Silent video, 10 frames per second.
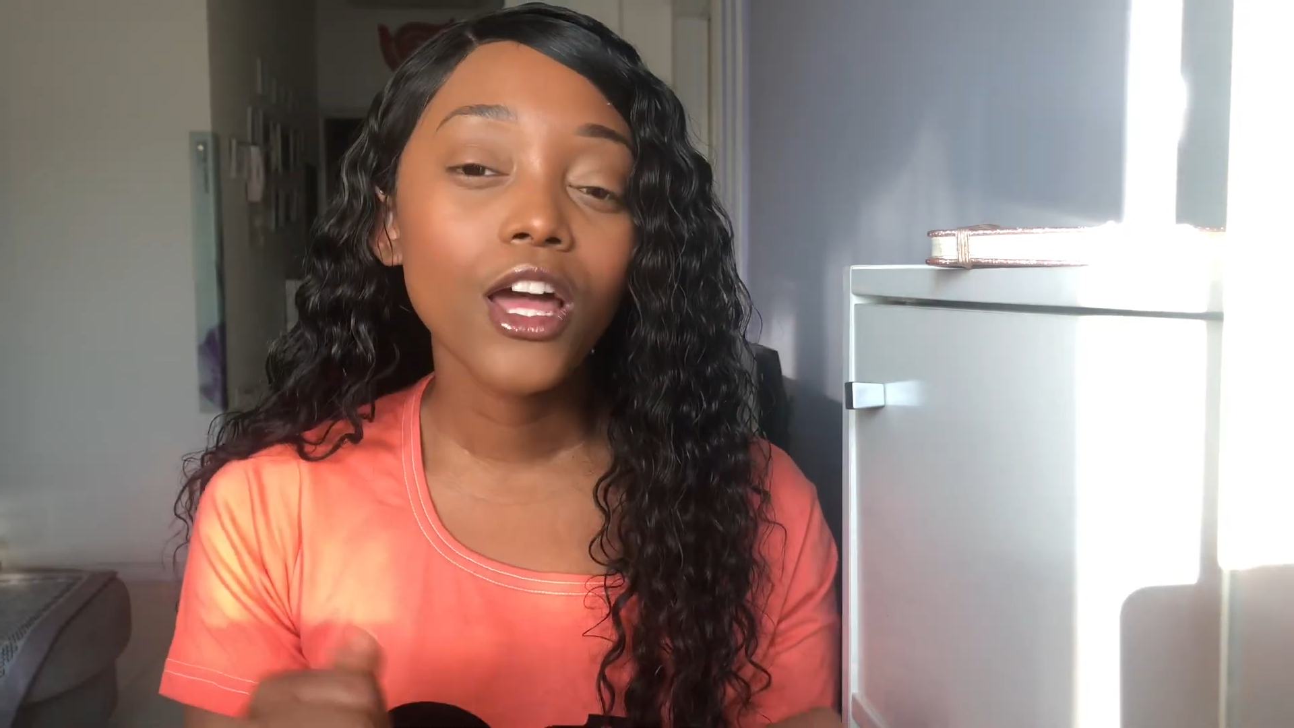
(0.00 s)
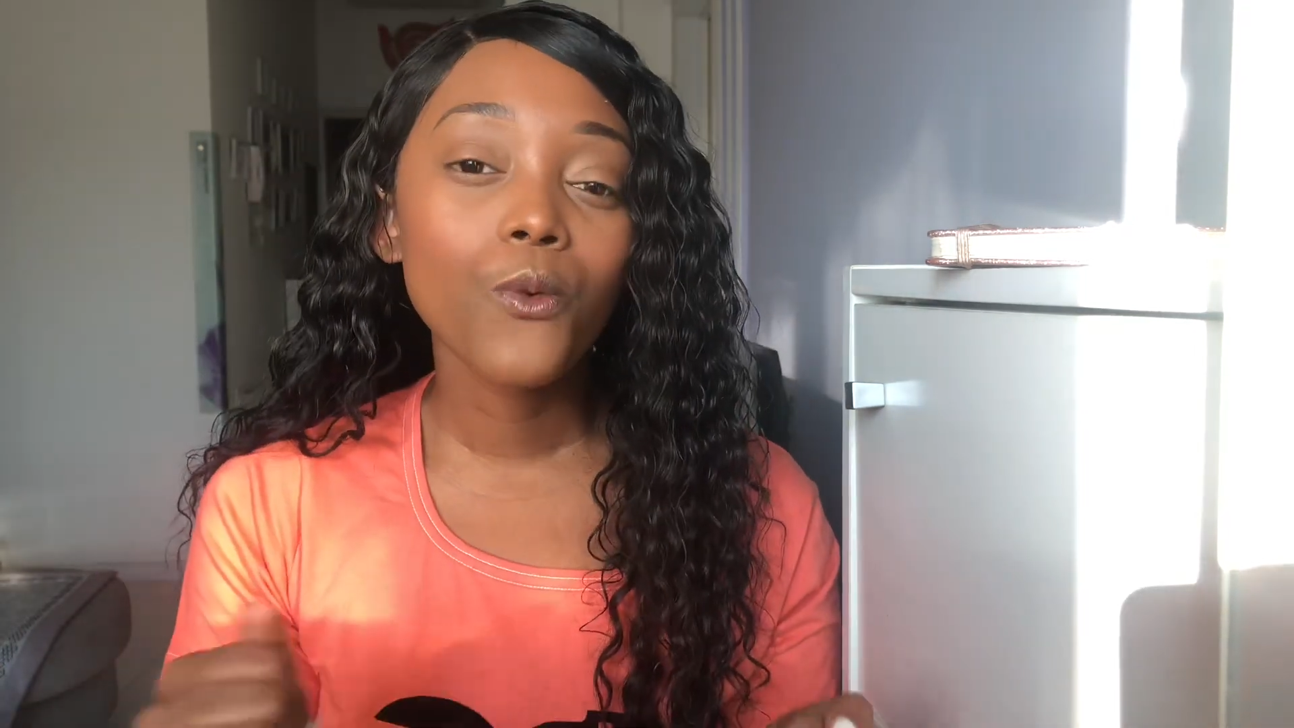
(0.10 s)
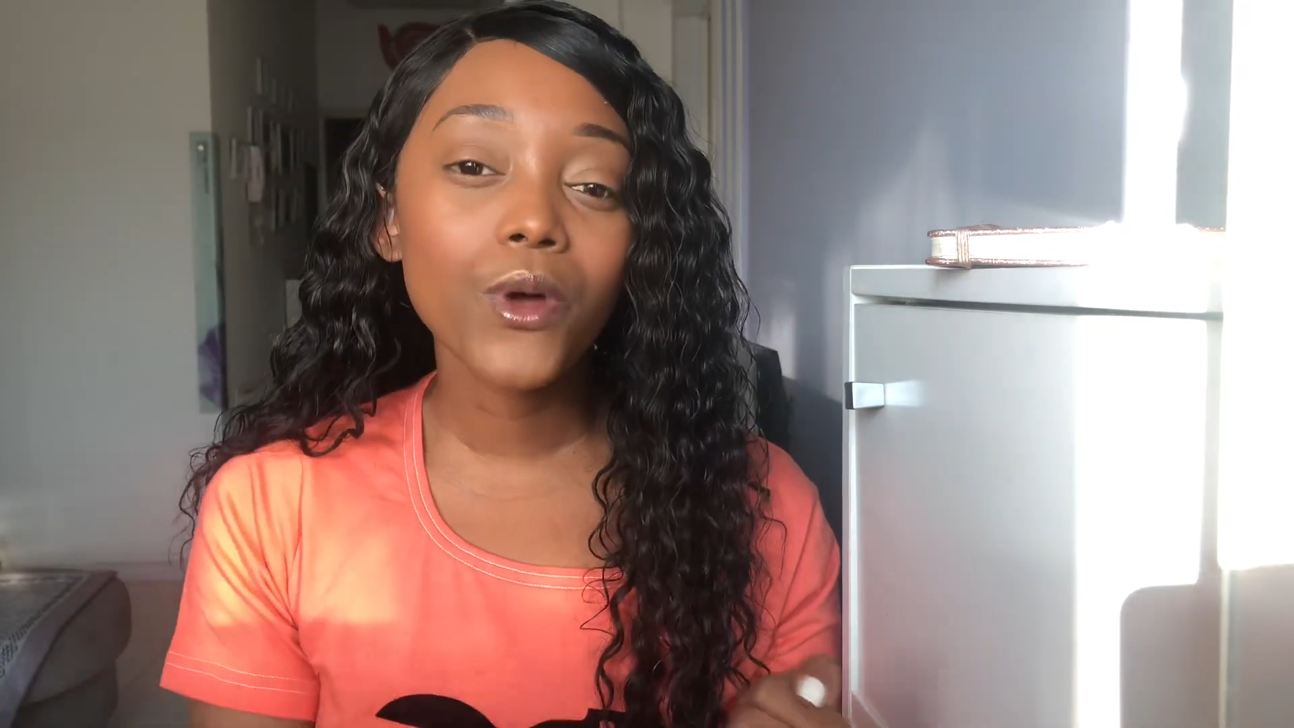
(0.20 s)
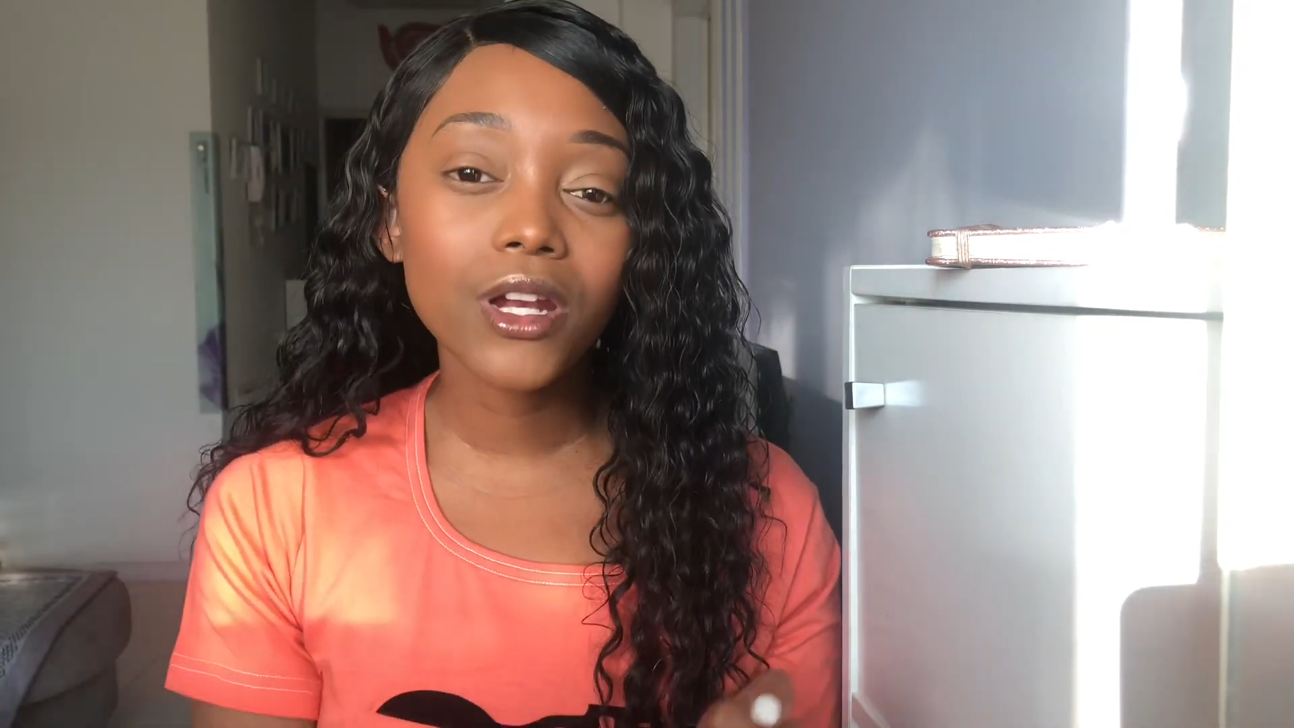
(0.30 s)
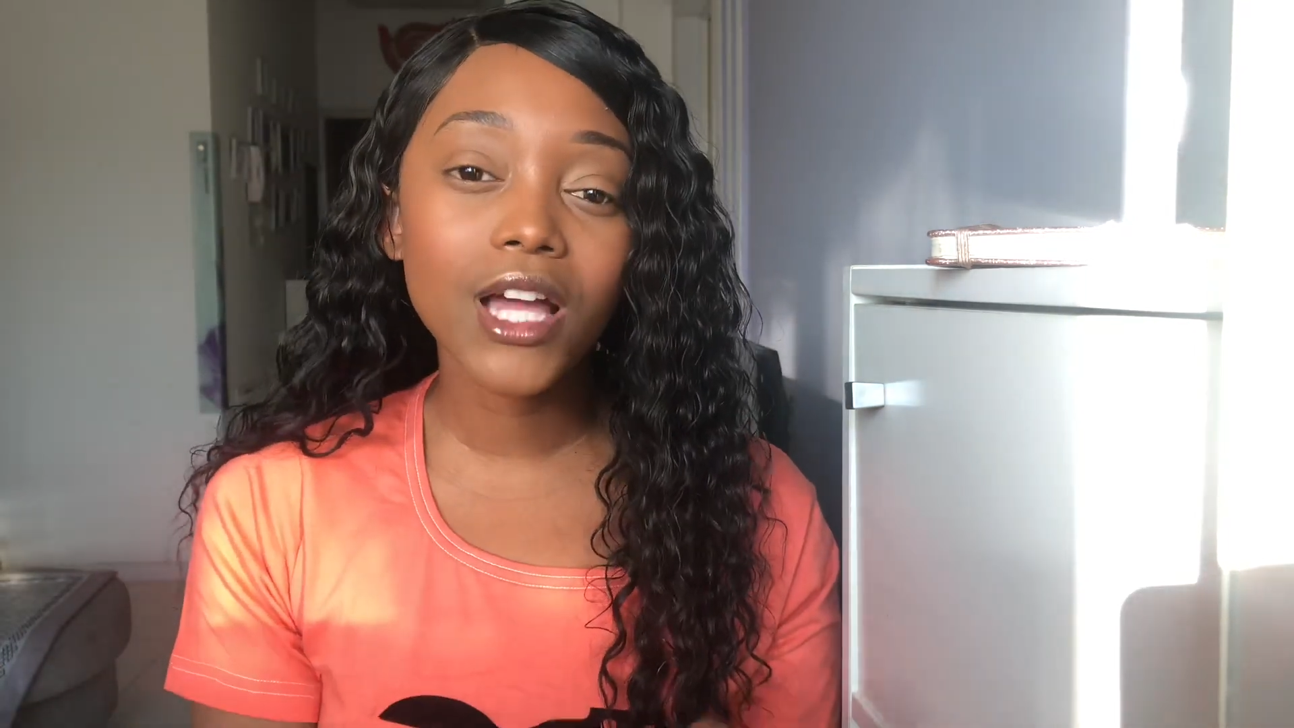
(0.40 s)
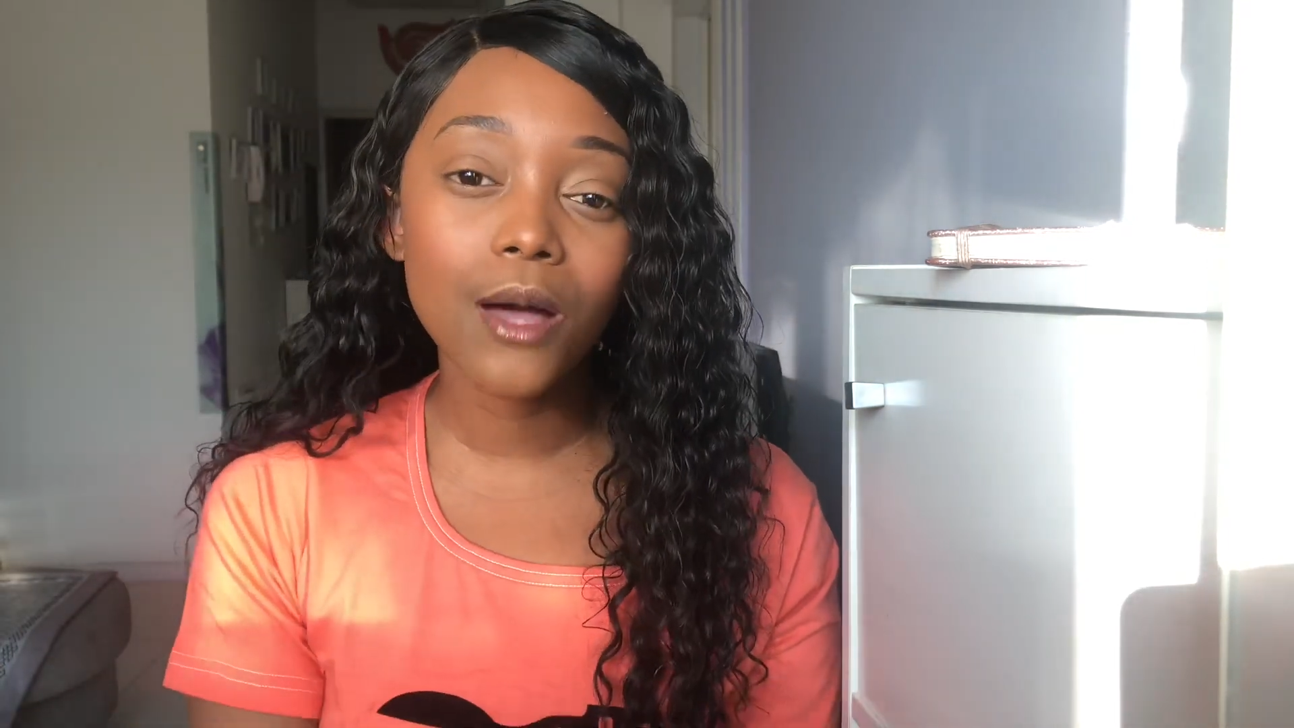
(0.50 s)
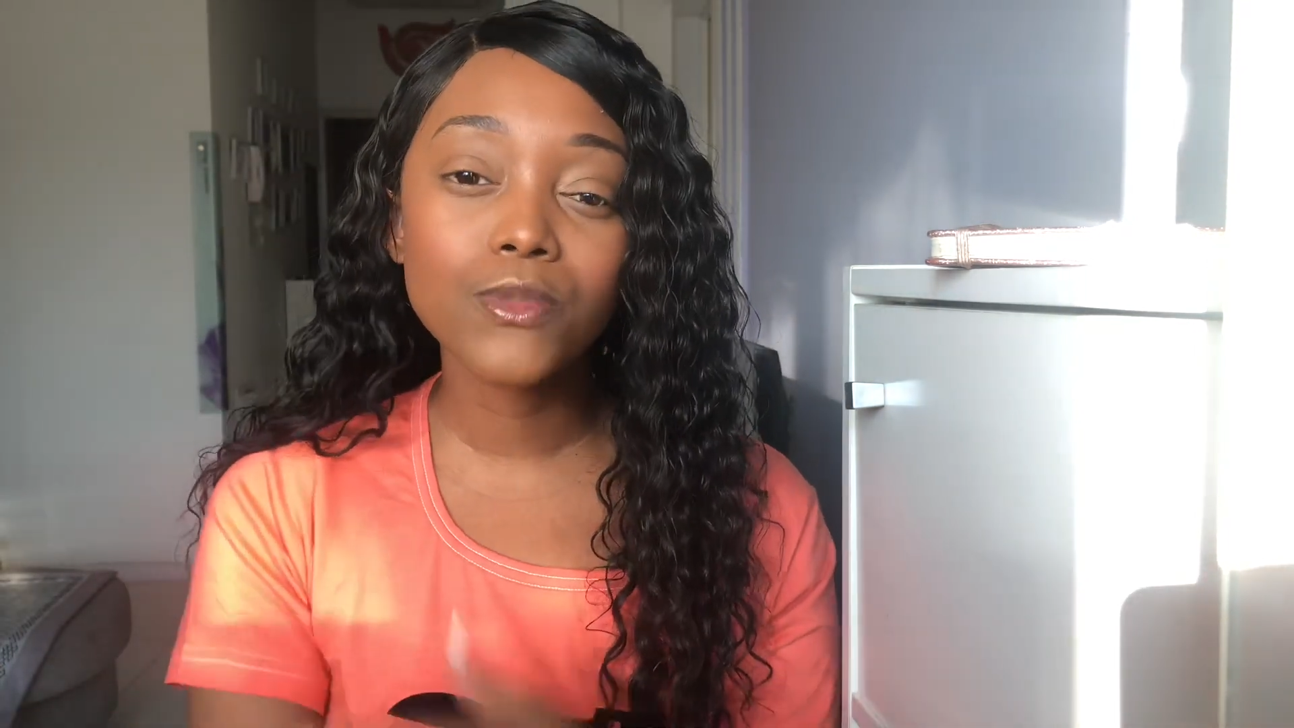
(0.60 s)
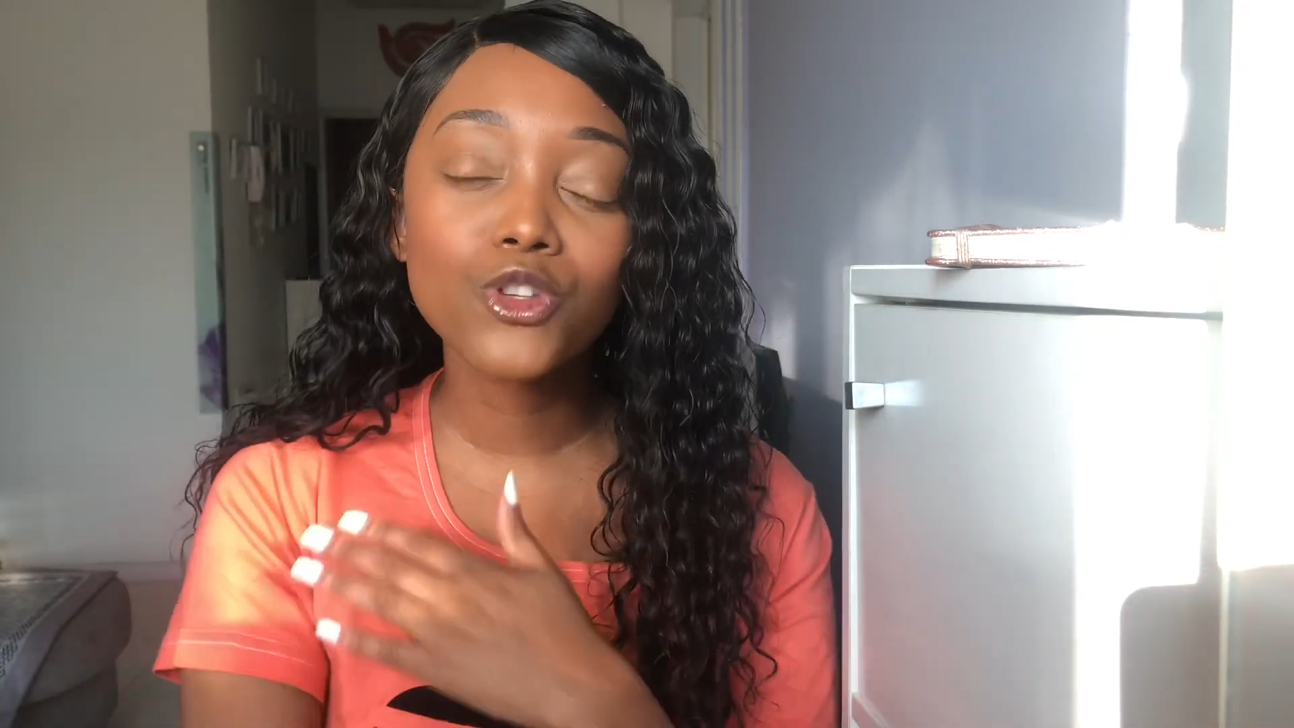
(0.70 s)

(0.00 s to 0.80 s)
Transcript: when it comes